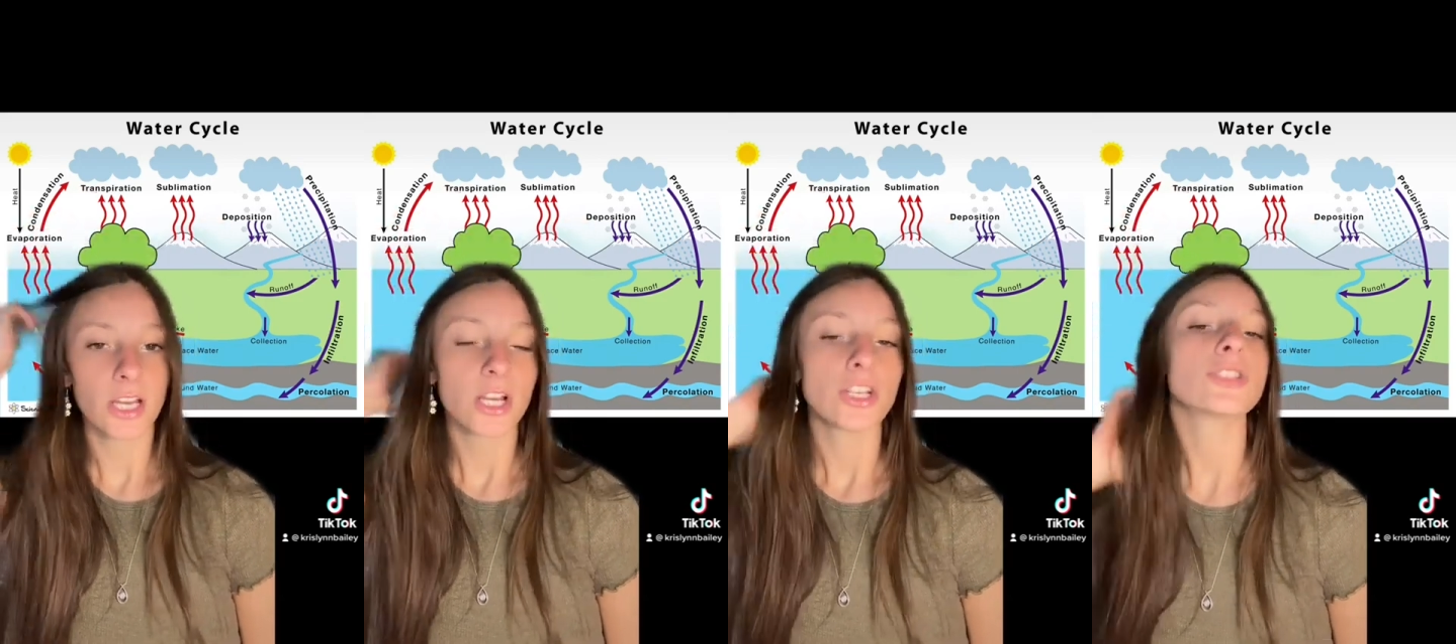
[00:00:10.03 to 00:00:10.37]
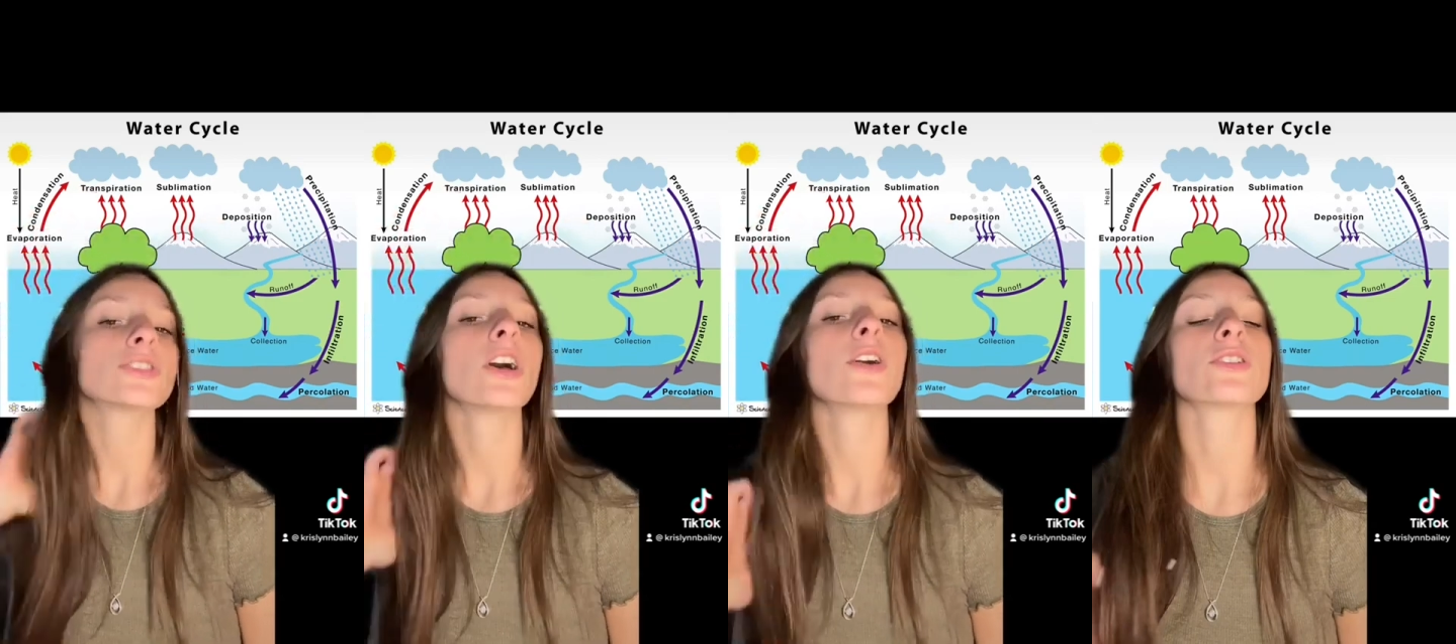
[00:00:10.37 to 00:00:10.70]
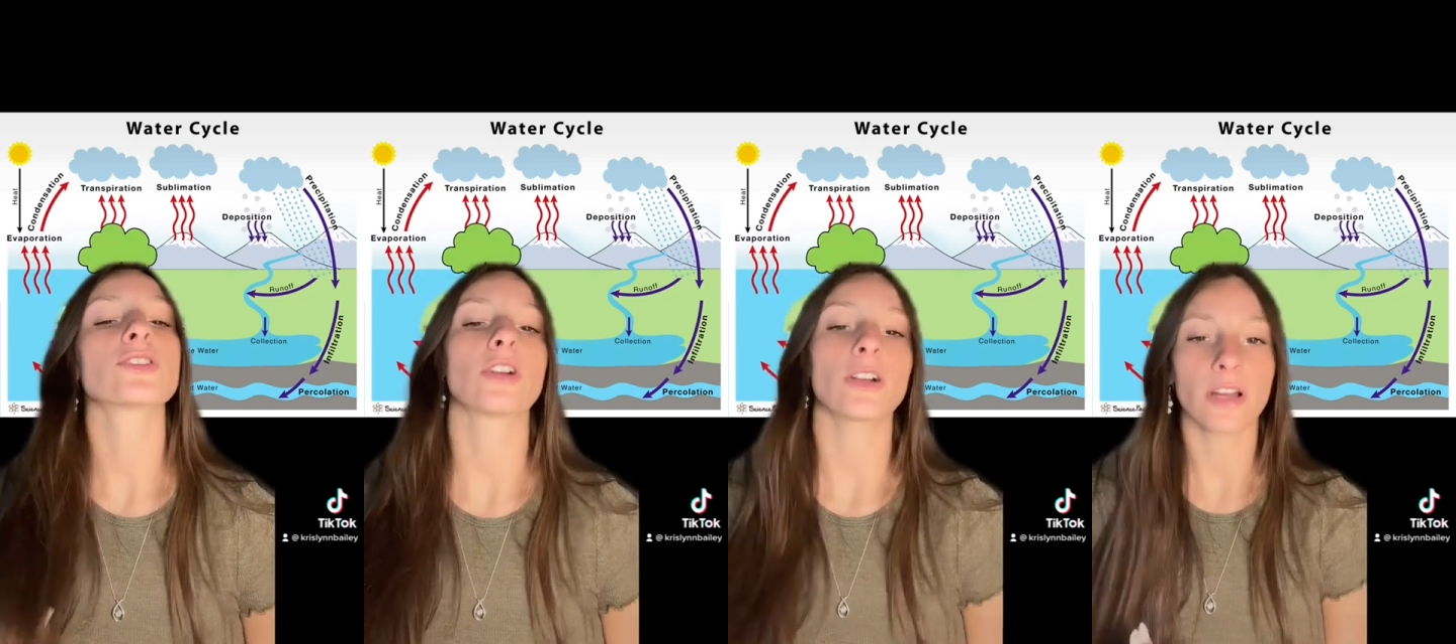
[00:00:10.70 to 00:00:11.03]
So to
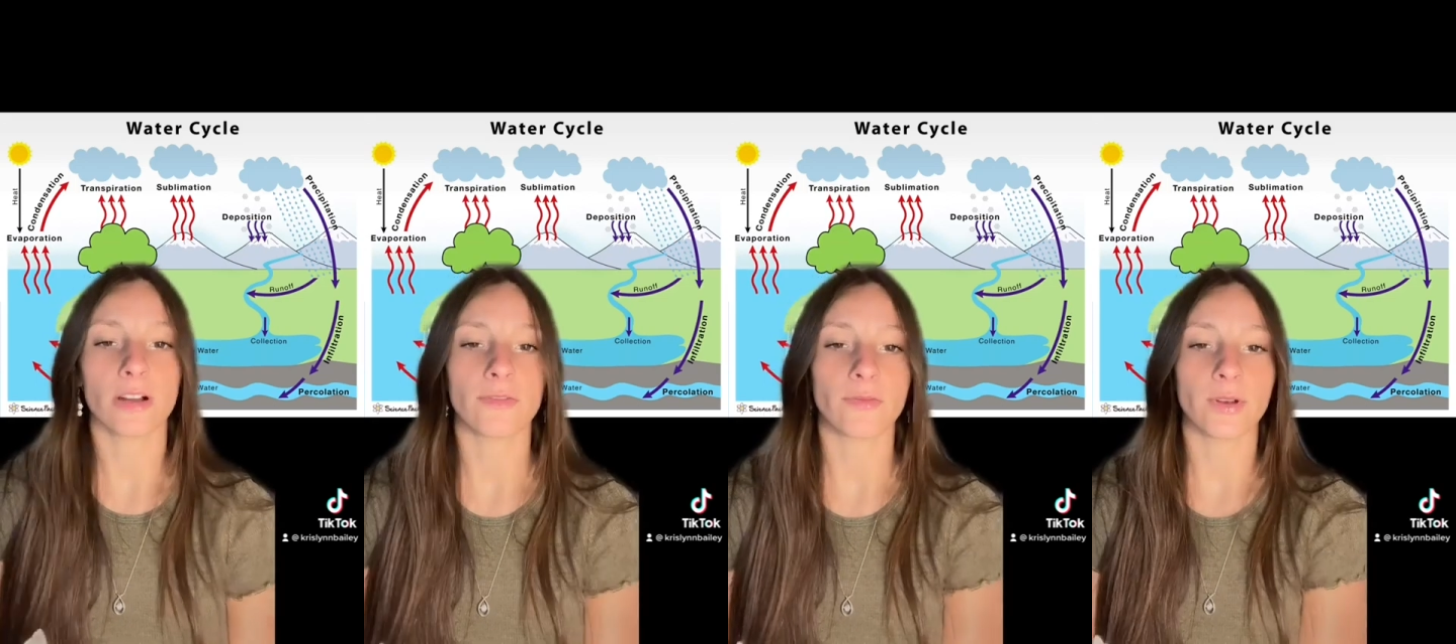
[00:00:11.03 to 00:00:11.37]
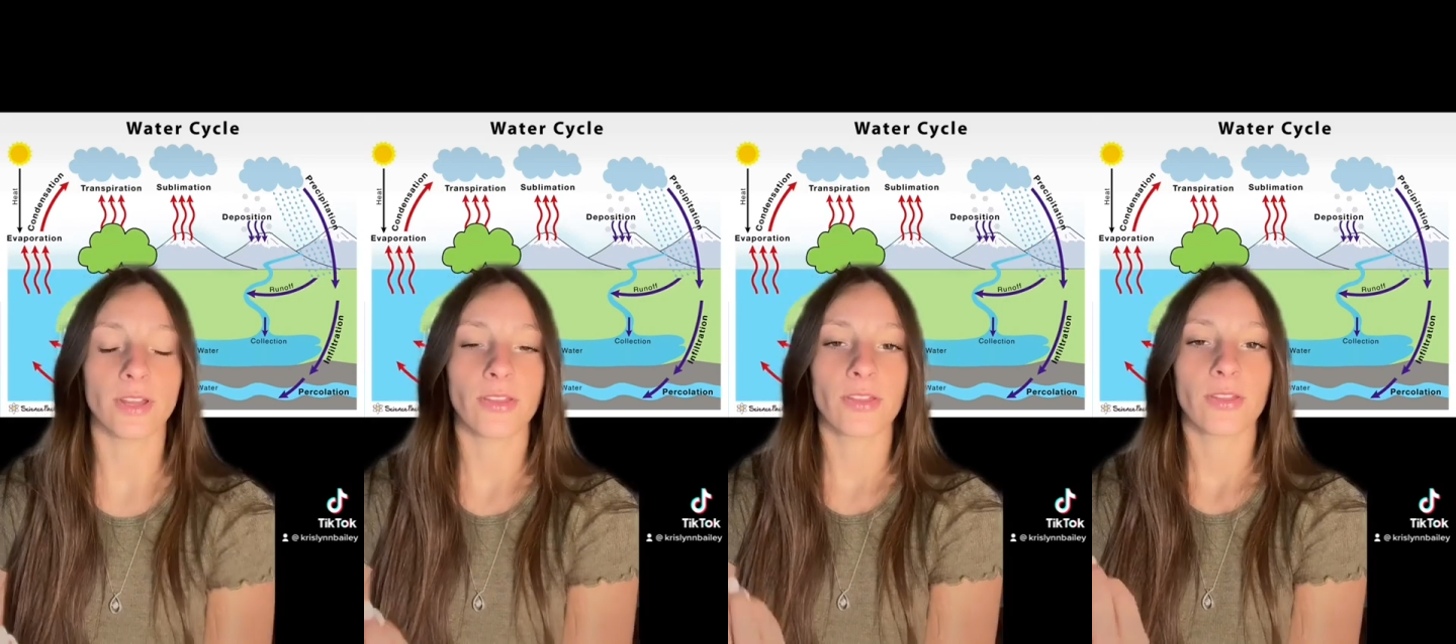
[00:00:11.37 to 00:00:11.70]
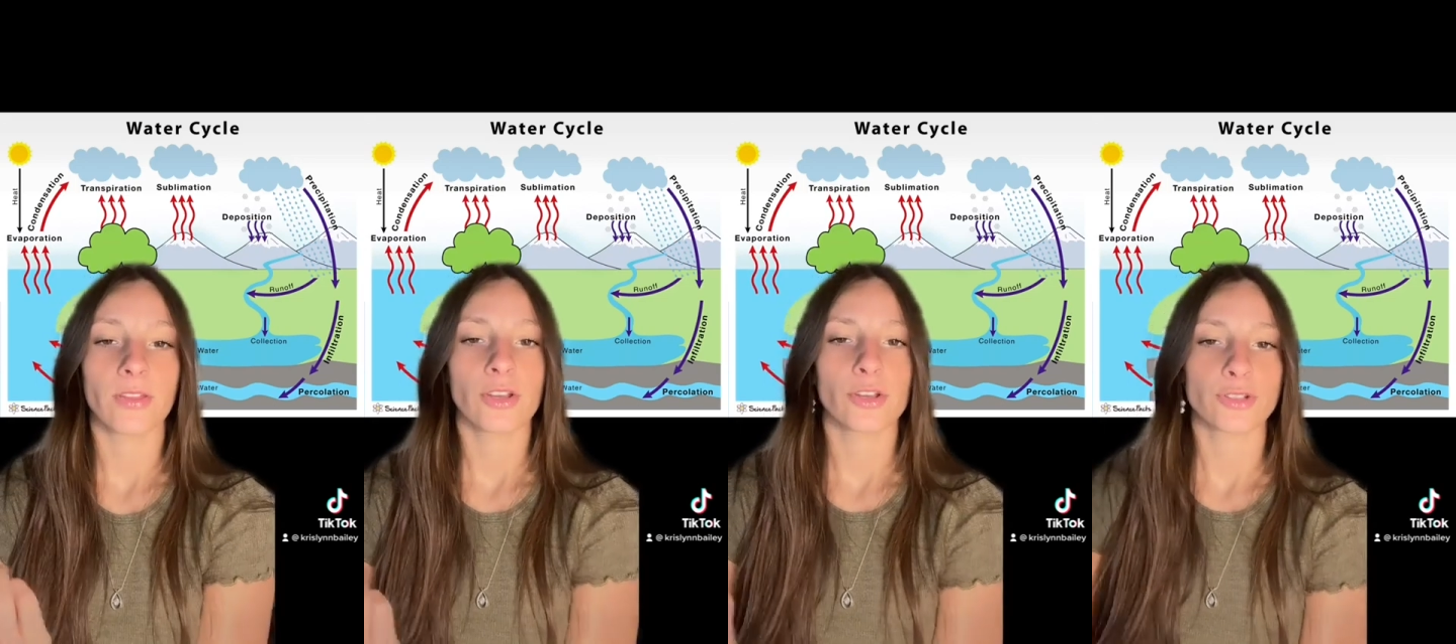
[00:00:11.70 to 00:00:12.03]
start off with,
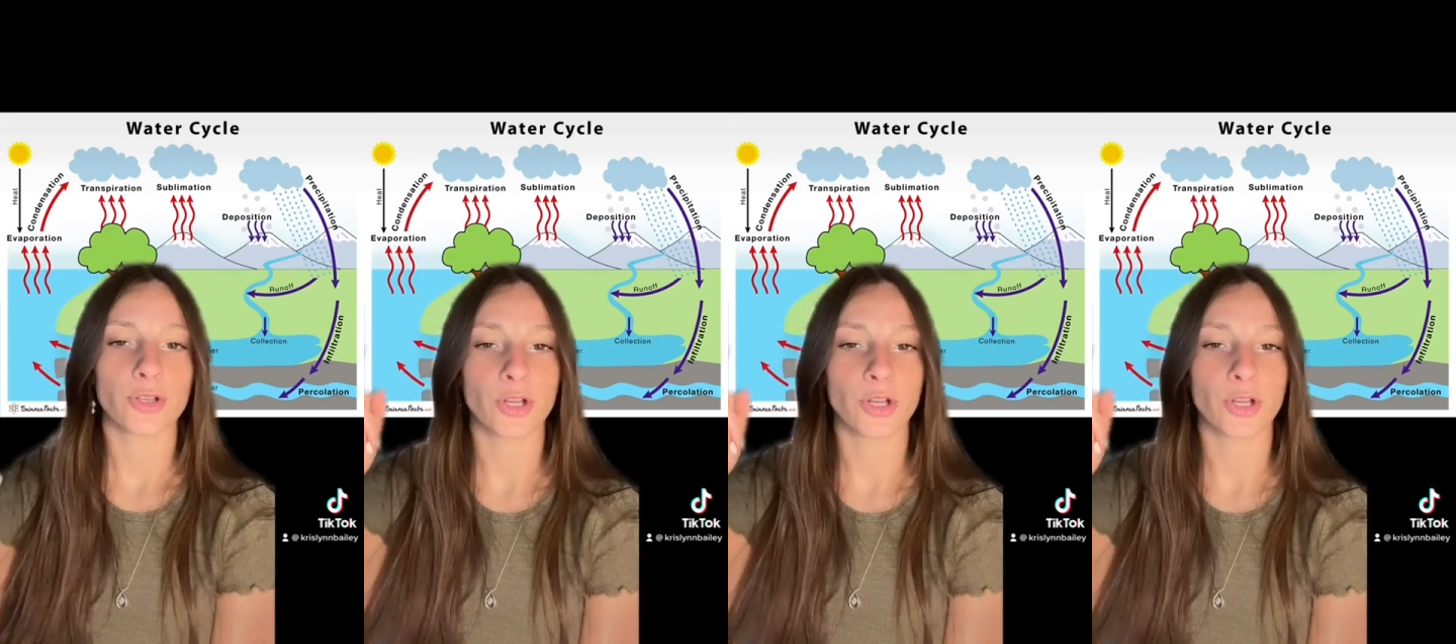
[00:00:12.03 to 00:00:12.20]
so